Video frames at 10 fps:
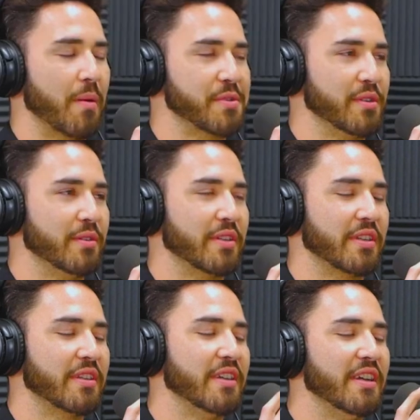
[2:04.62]
absolutely
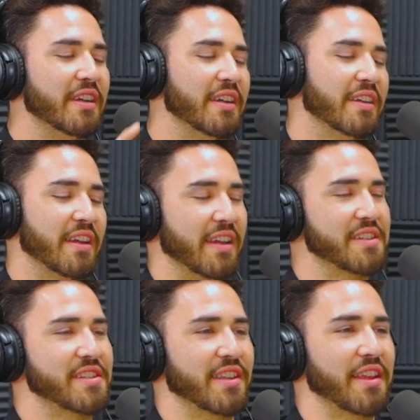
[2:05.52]
yeah, he
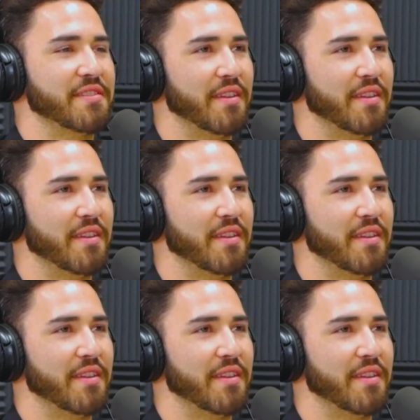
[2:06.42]
has, uh,